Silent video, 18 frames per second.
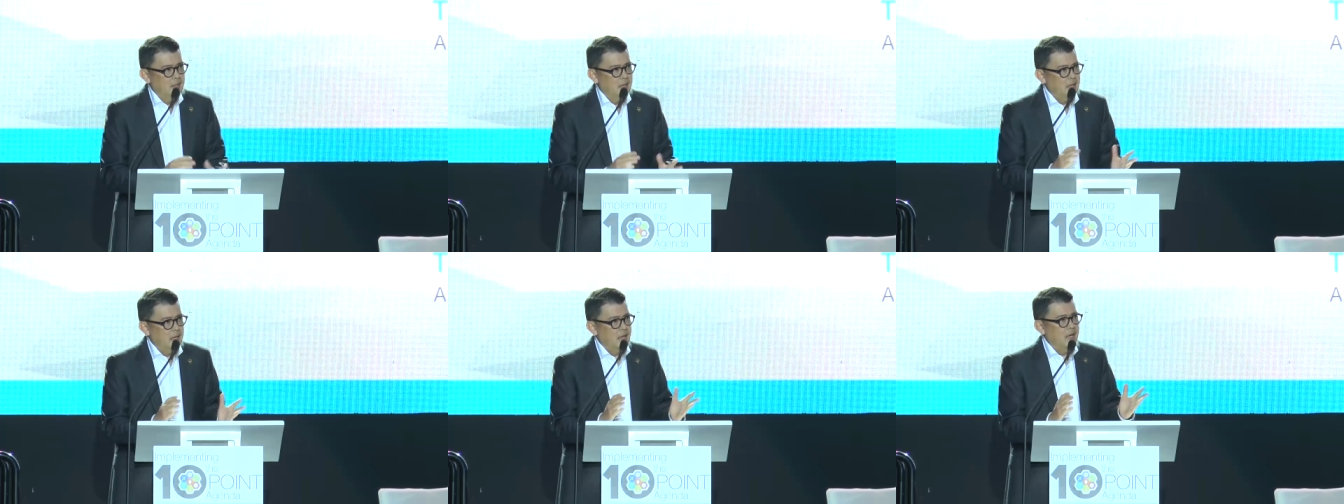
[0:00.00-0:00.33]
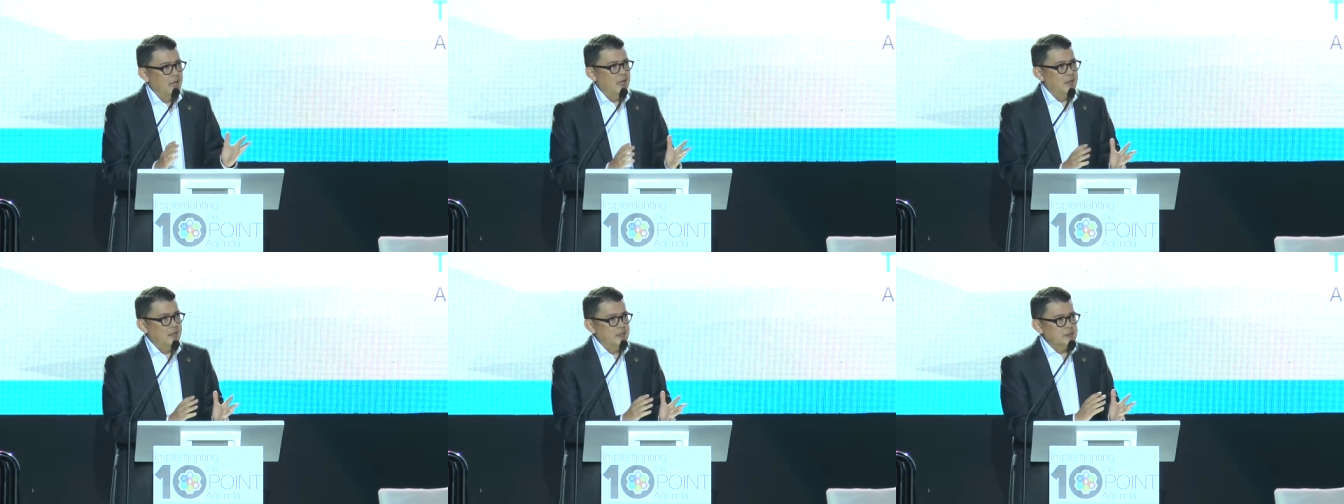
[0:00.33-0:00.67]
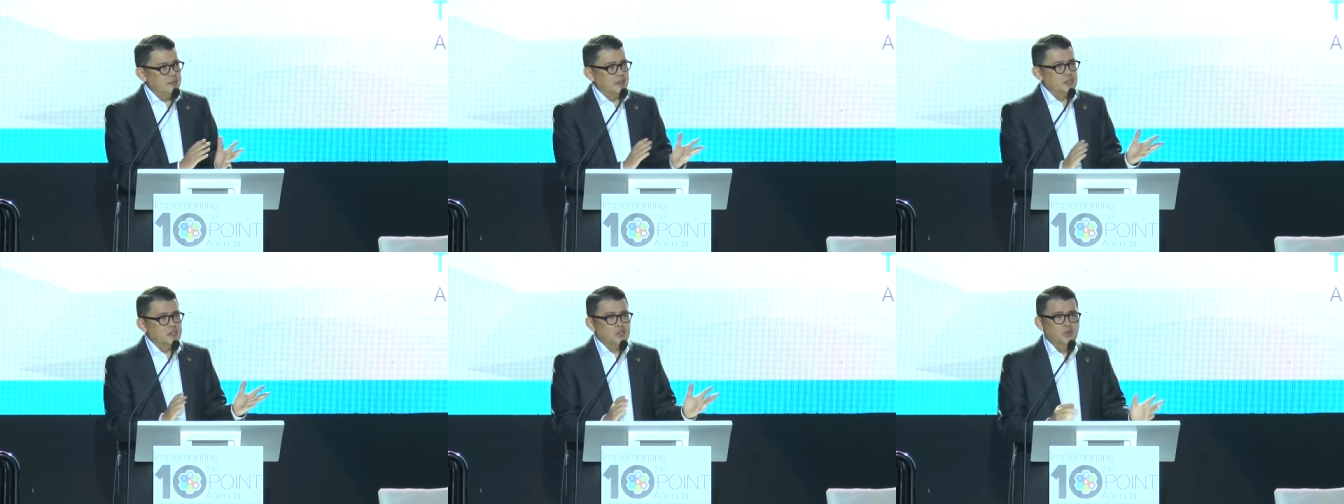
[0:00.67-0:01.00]

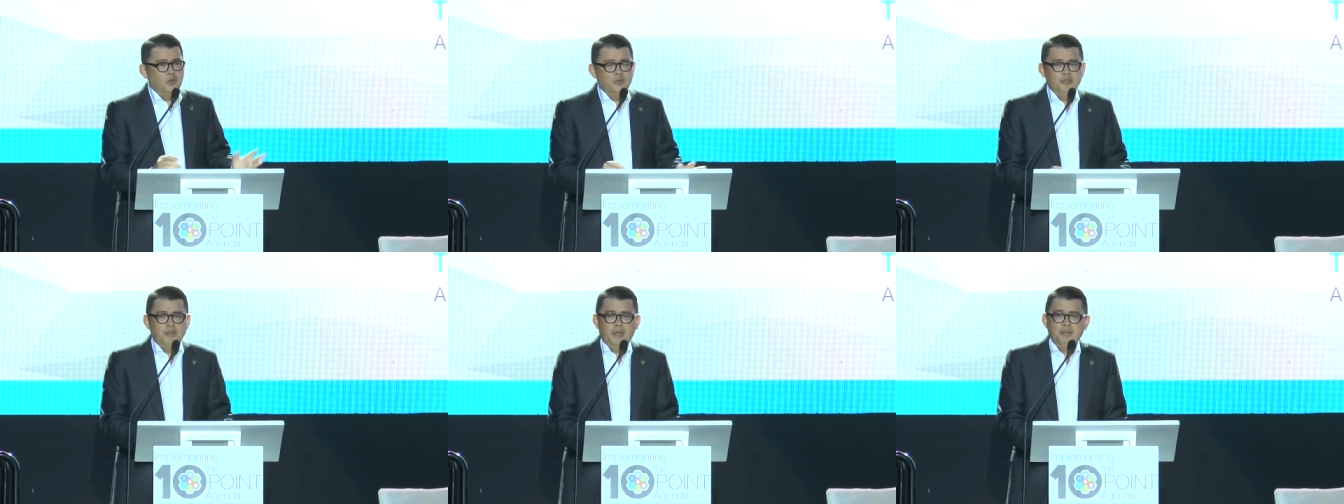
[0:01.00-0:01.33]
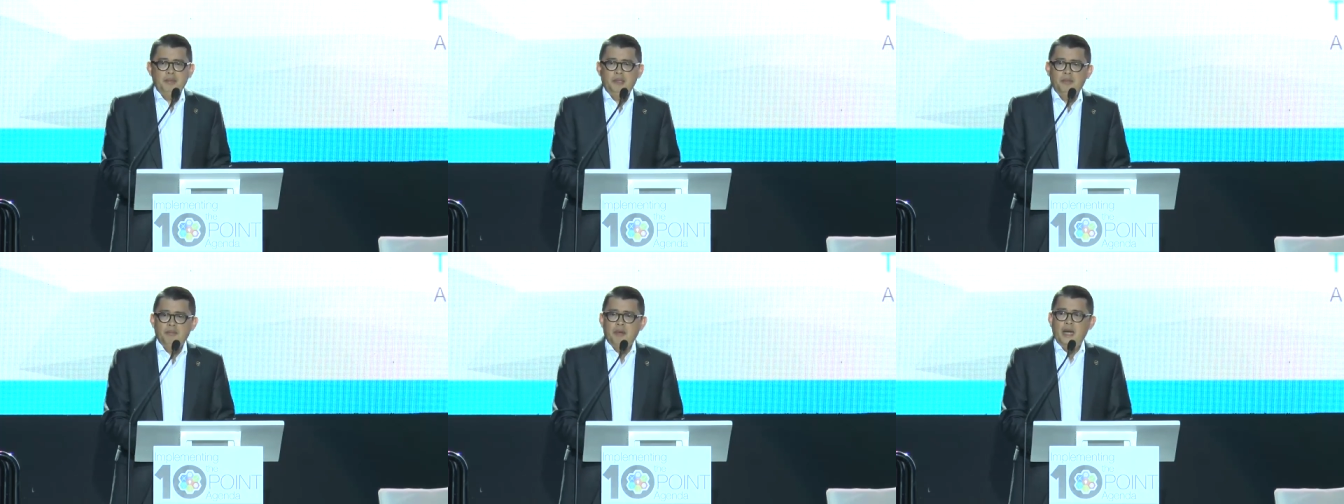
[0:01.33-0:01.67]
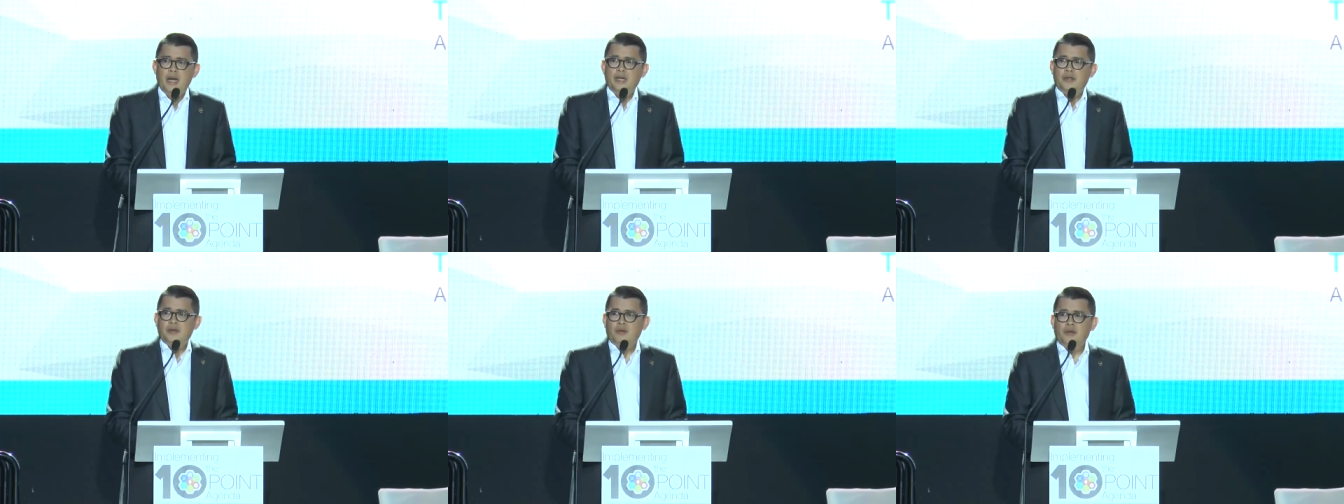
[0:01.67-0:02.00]
Let's exclude maybe the
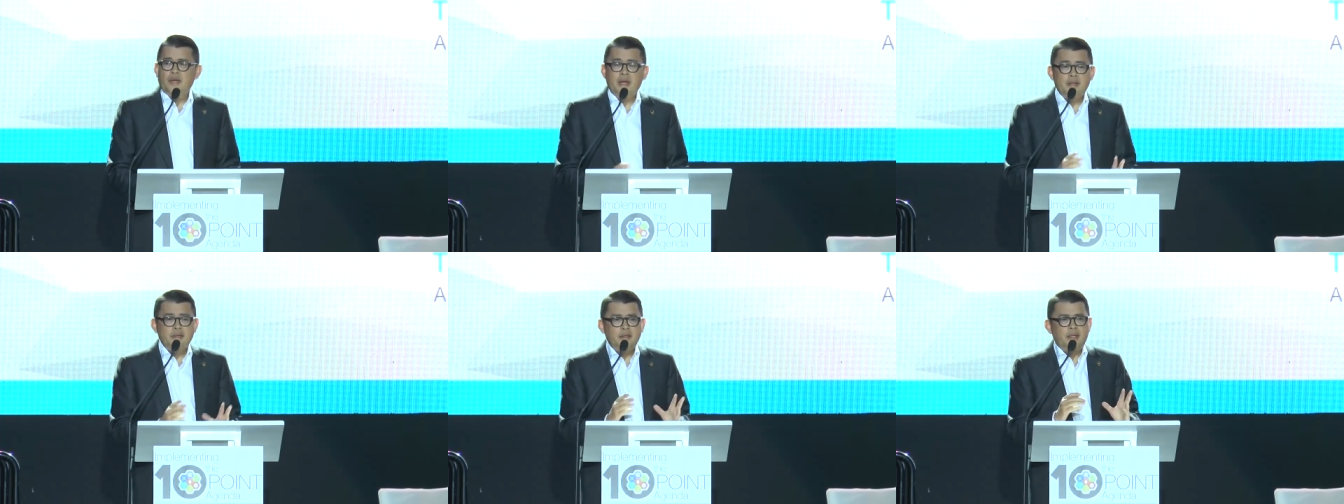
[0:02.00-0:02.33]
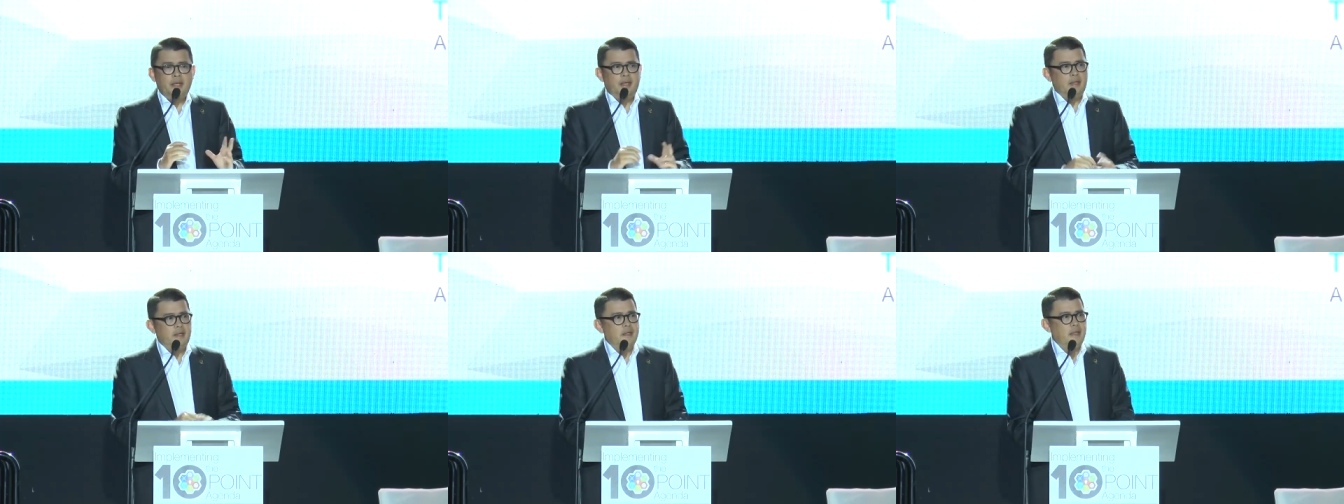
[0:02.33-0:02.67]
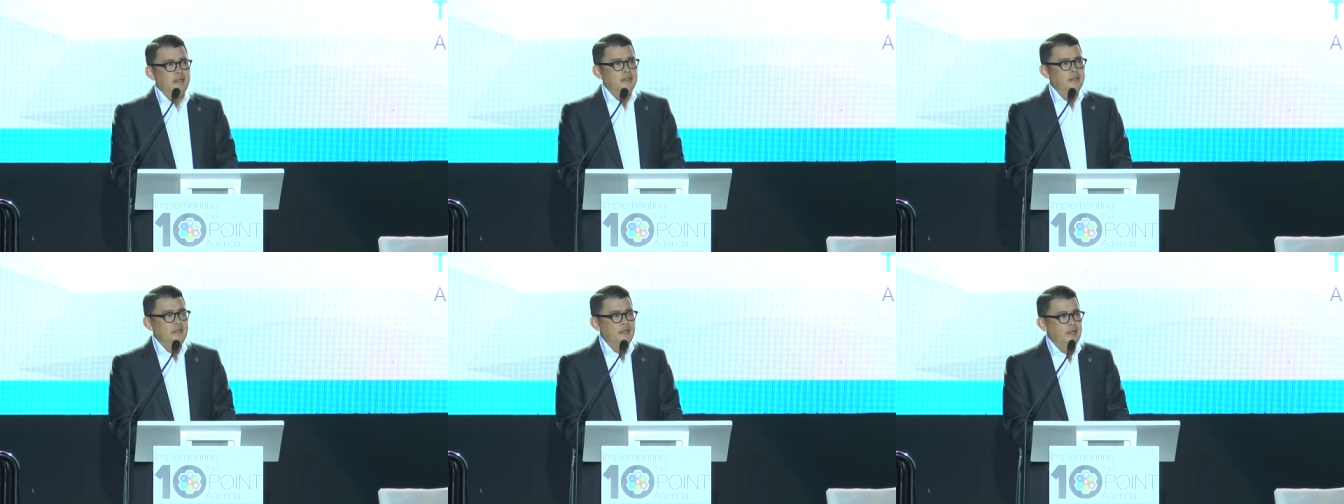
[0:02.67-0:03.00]
micro
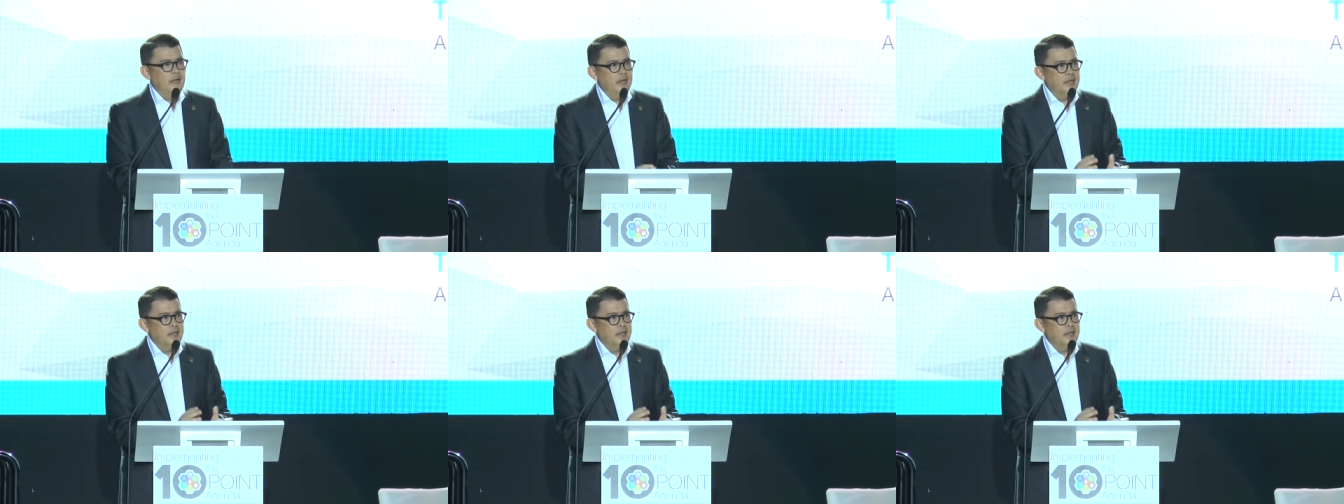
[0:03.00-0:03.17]
lending